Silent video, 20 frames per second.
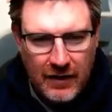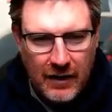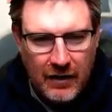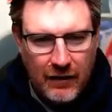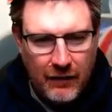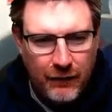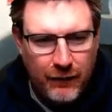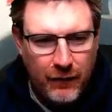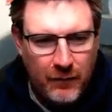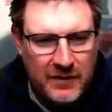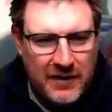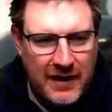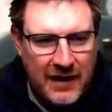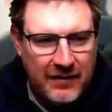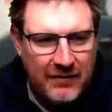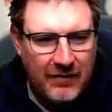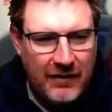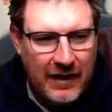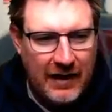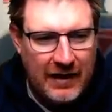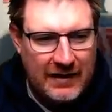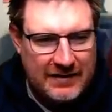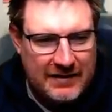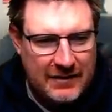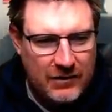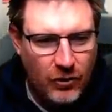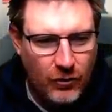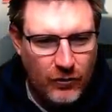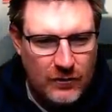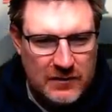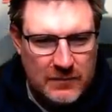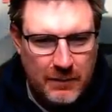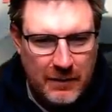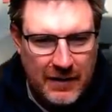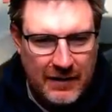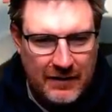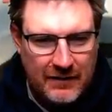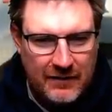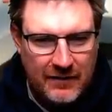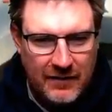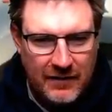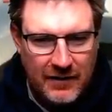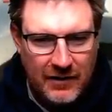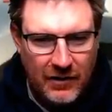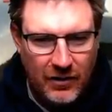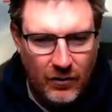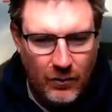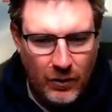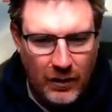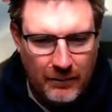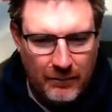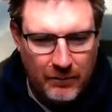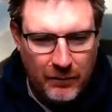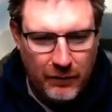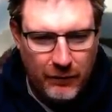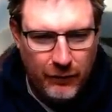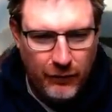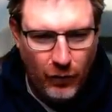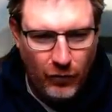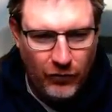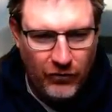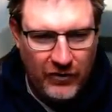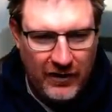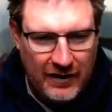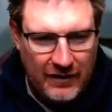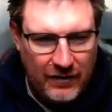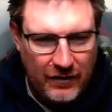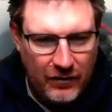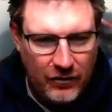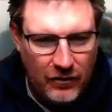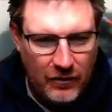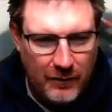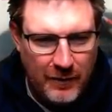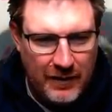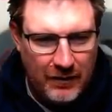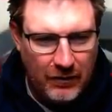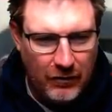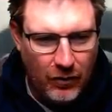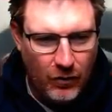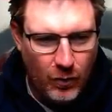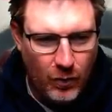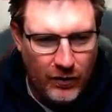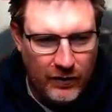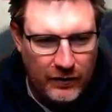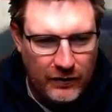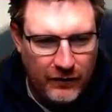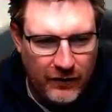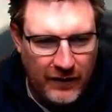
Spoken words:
from dead last, 2 spins. You know what? 14th could have been a lot worse for